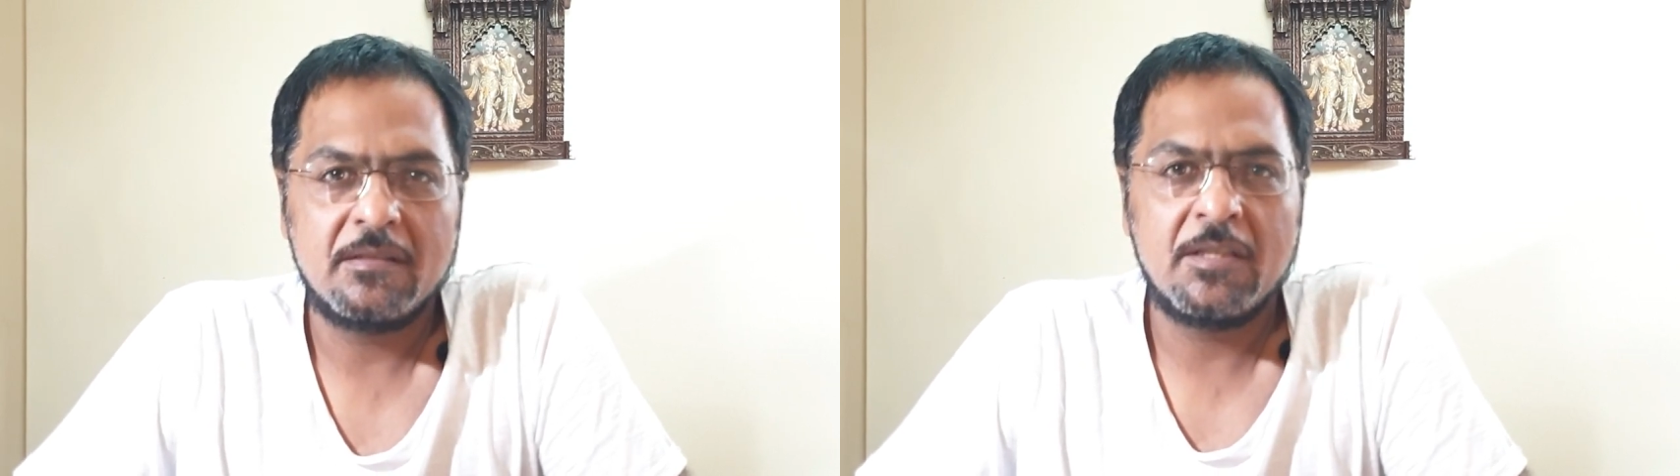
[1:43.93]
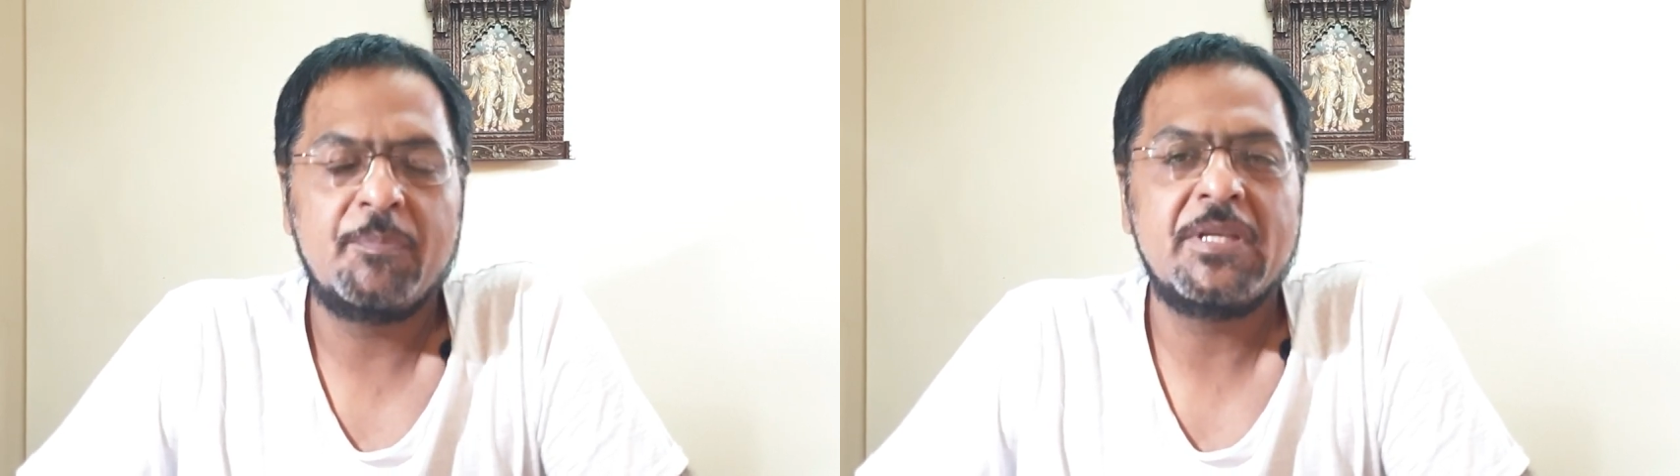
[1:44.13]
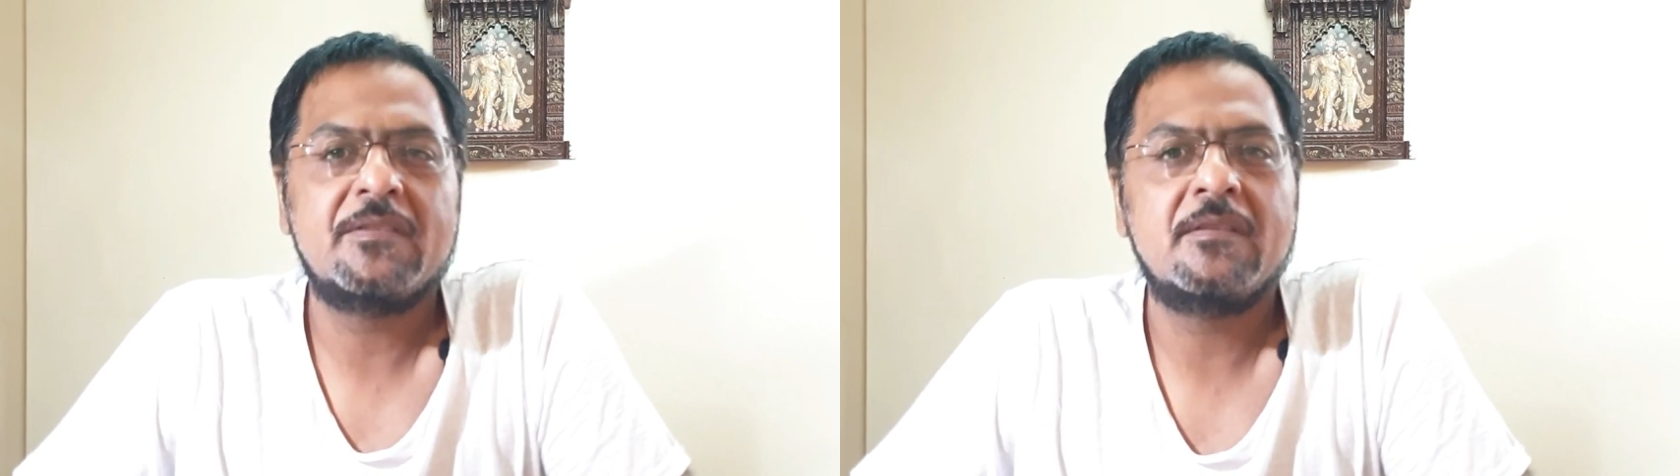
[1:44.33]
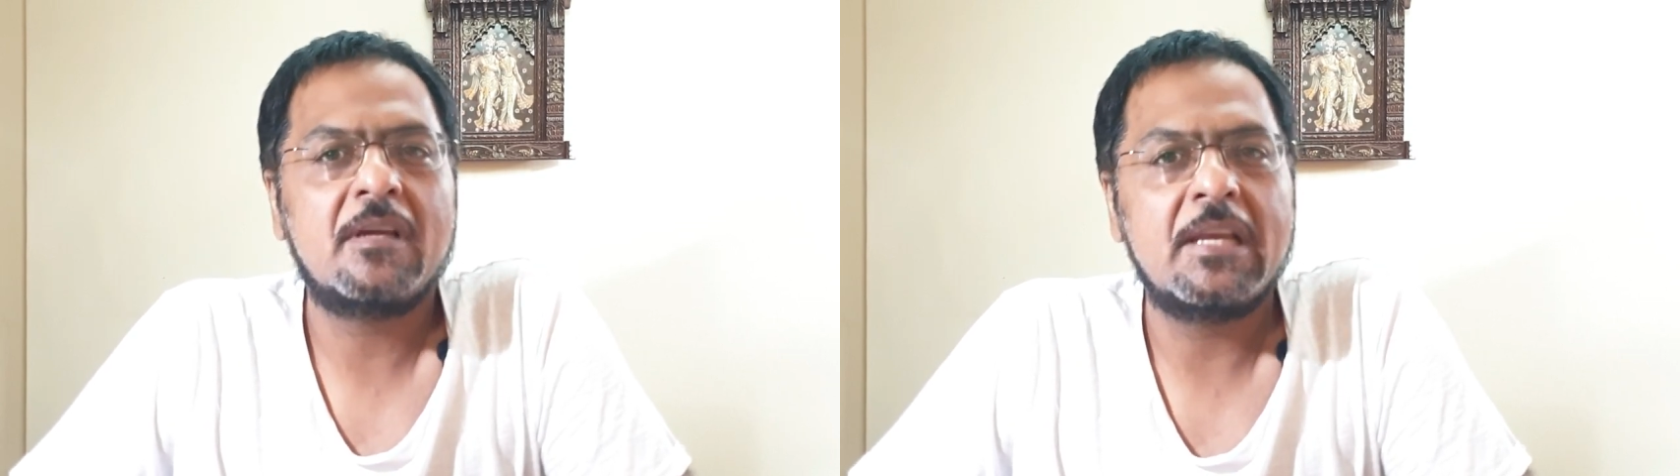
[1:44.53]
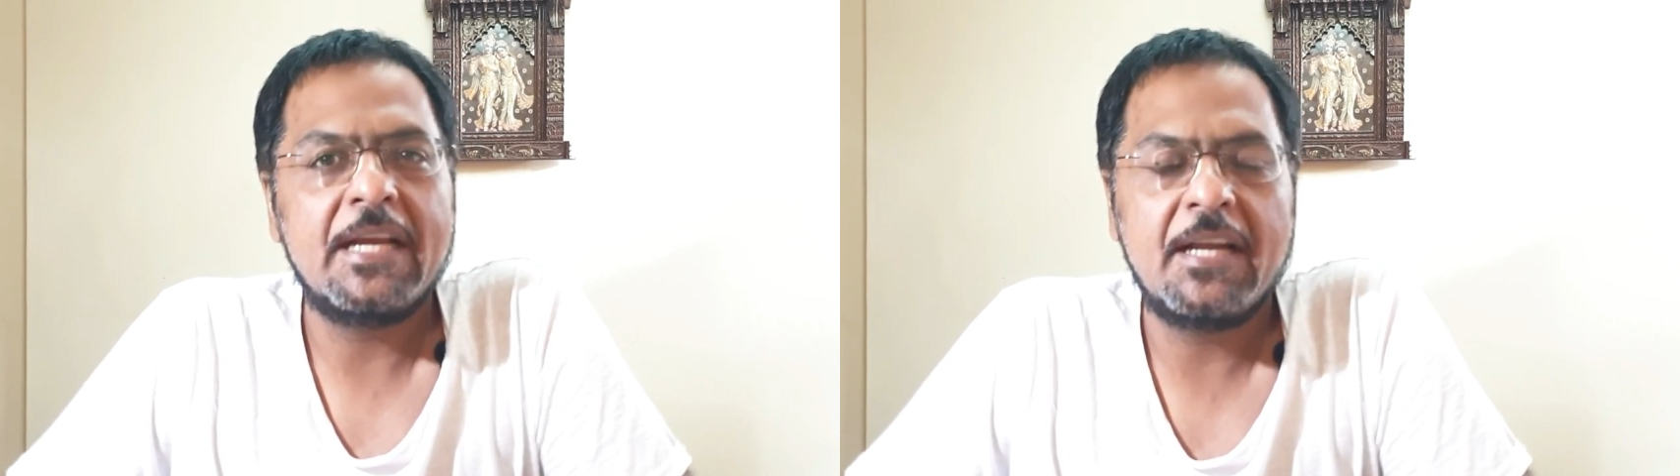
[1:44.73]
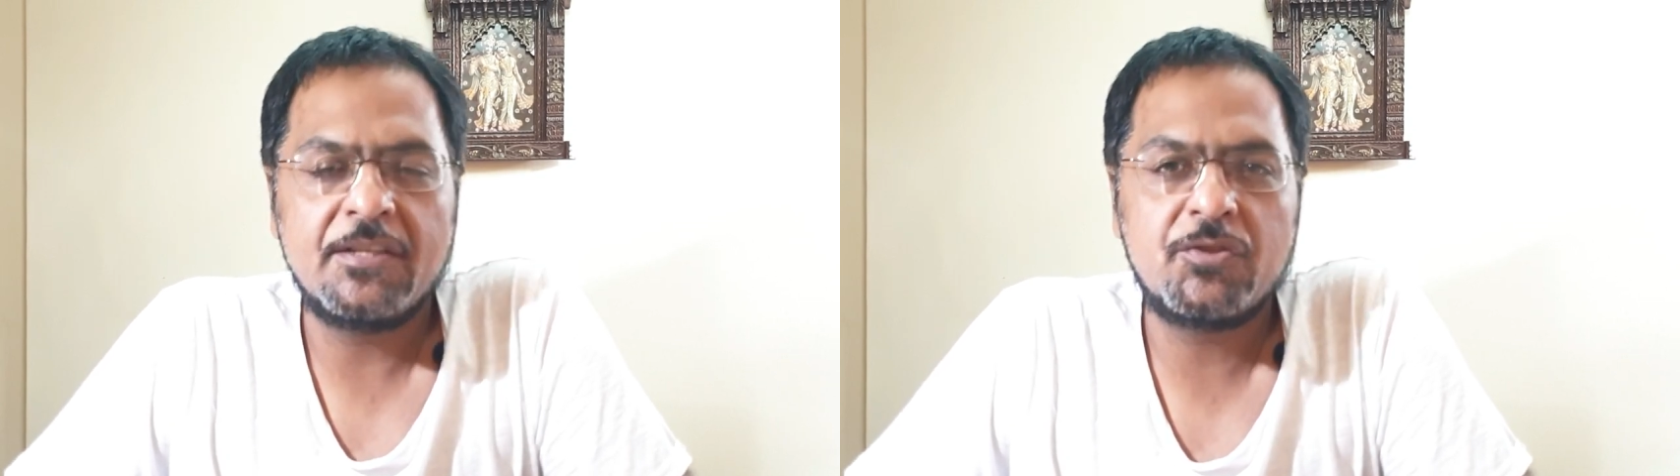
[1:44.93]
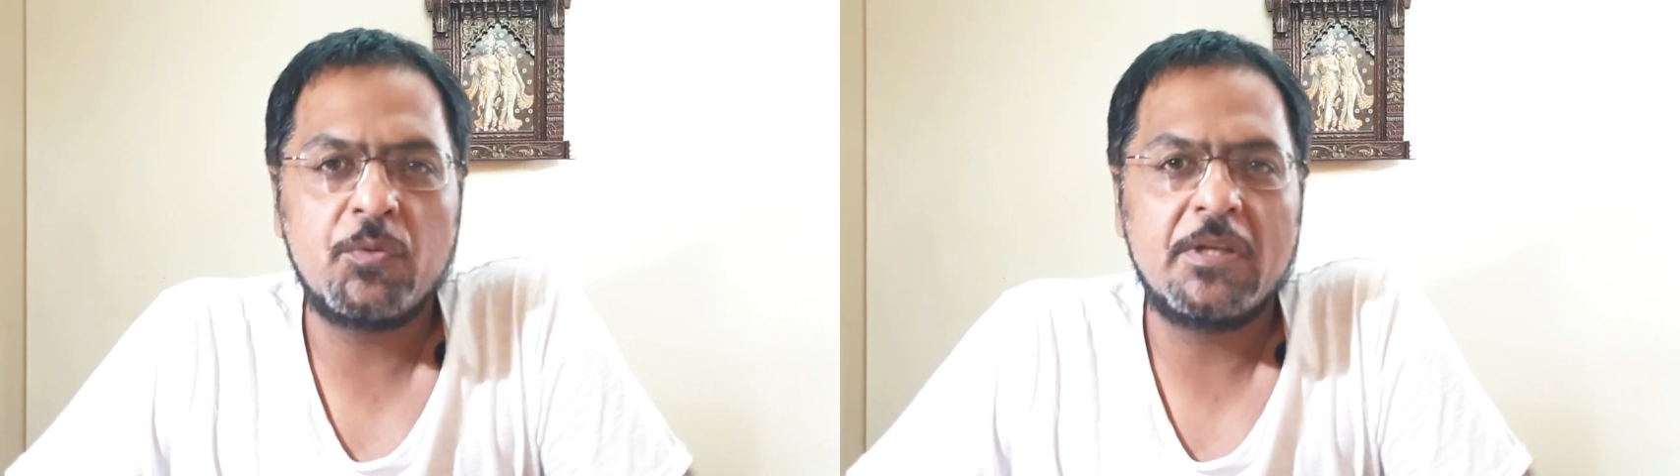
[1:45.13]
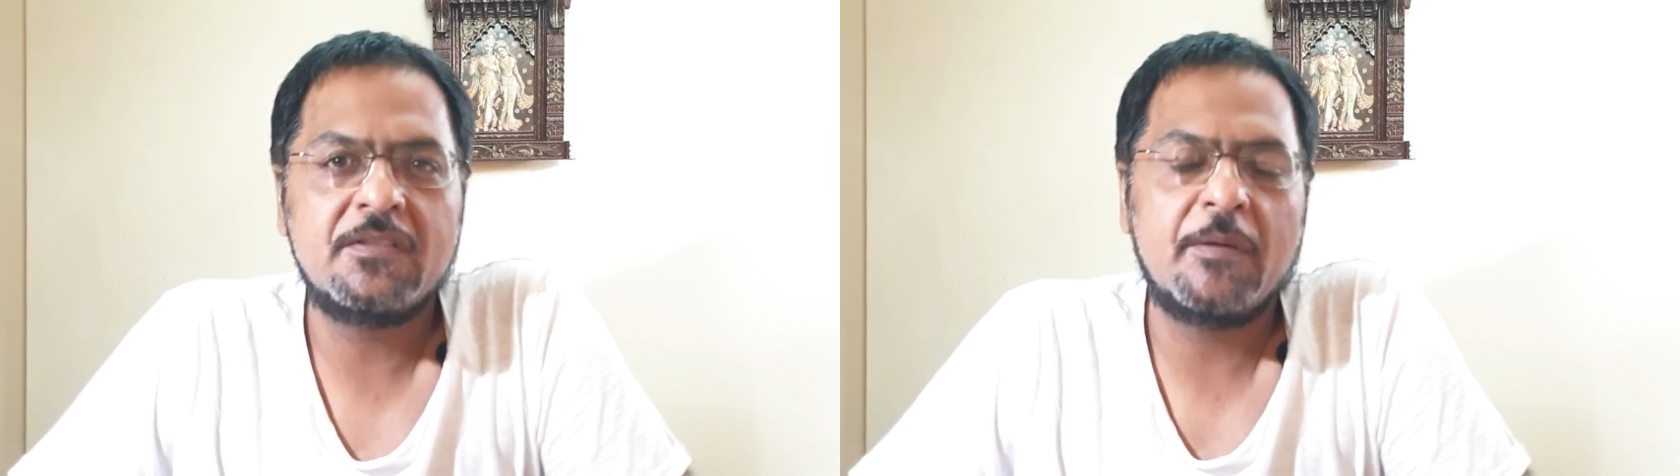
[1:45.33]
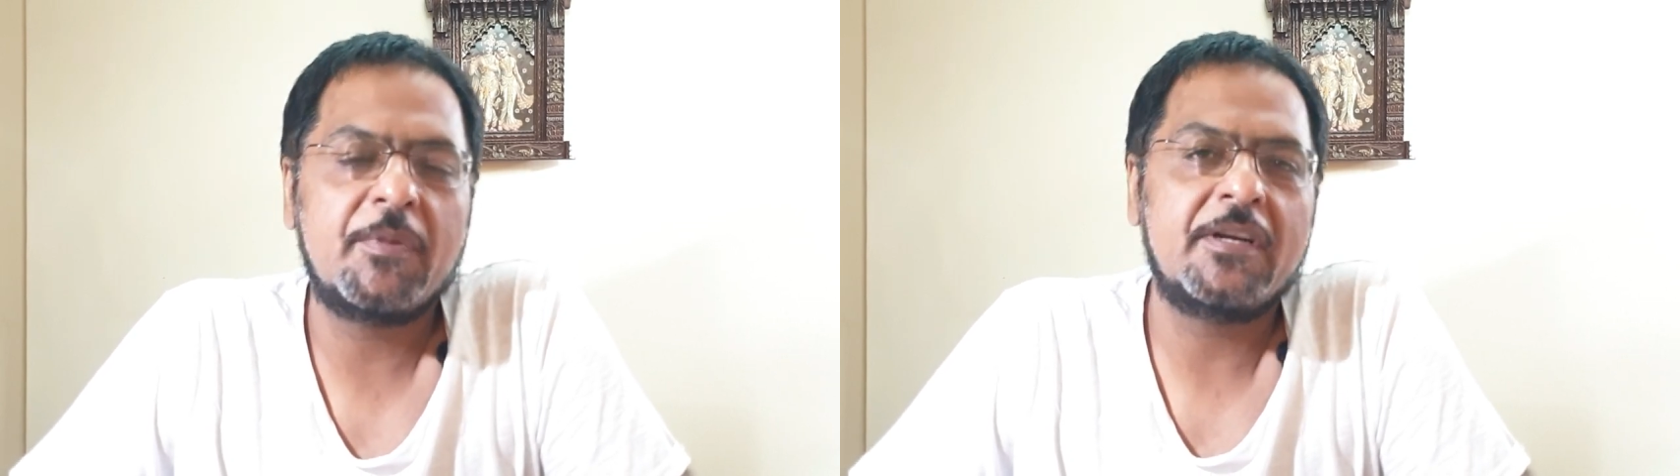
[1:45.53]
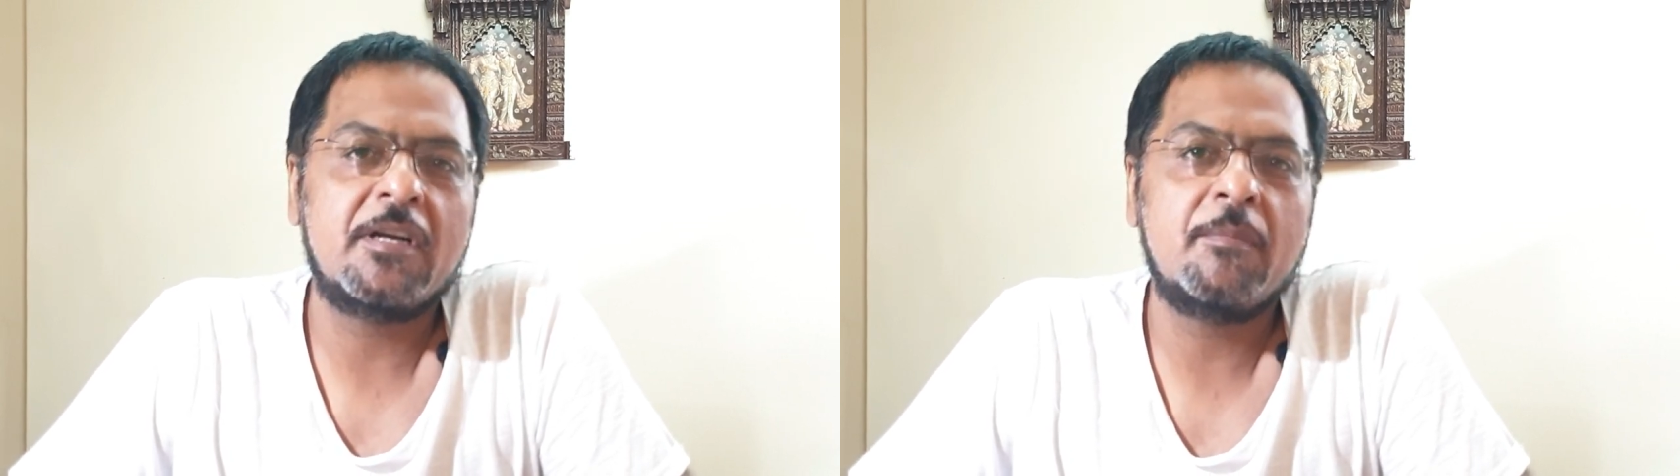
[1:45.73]
the pieces are laid edge to edge
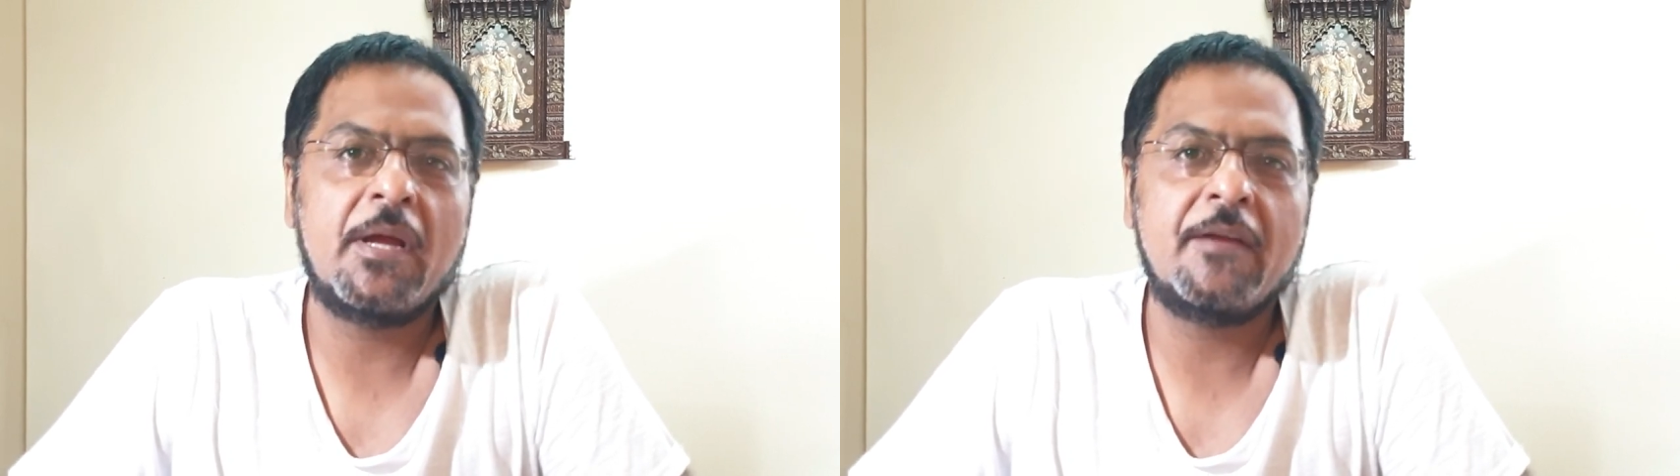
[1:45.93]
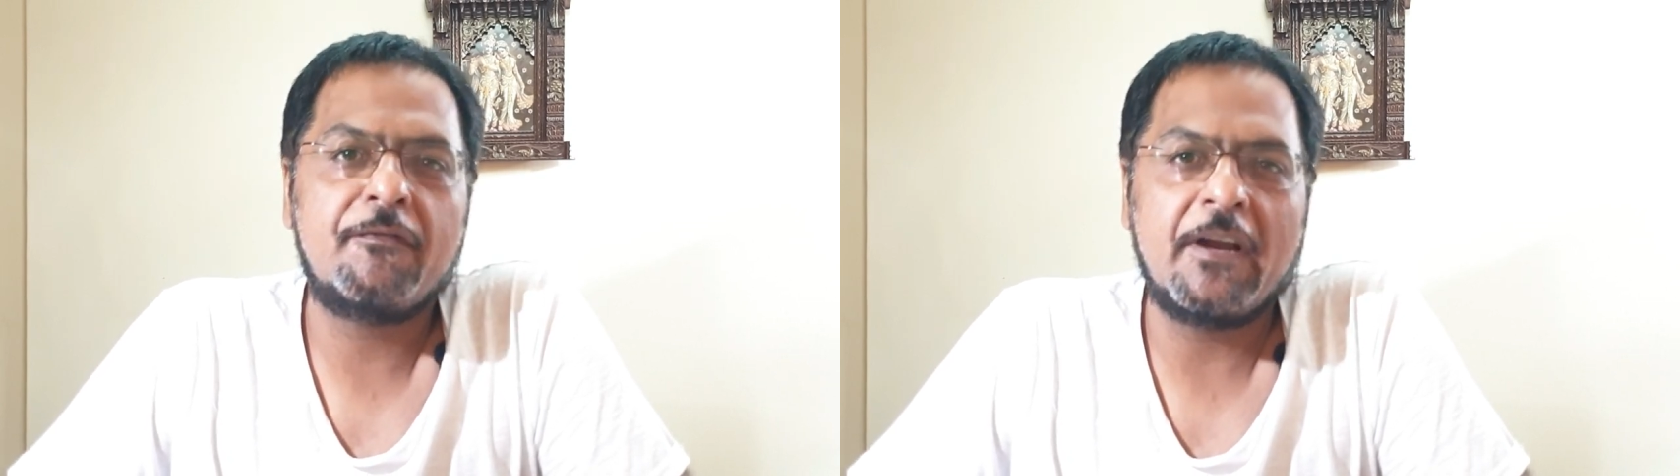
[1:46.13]
separated by